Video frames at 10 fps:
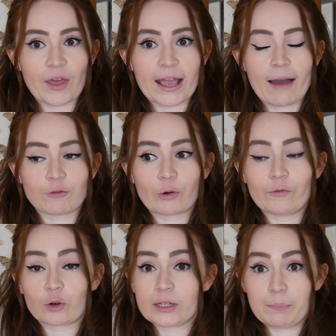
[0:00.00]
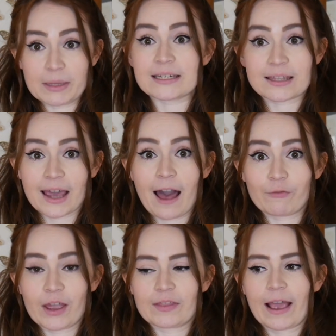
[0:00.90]
they have to have already been to the
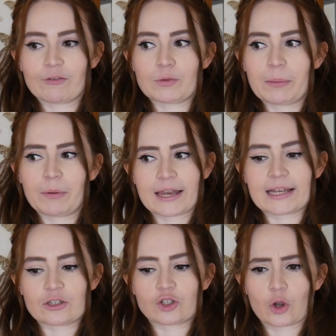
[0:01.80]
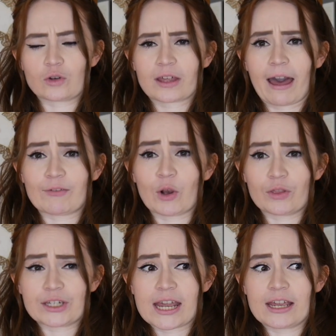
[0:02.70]
cafe and they have to be planning to go to the cafe on
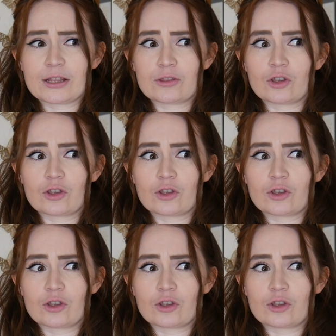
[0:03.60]
the day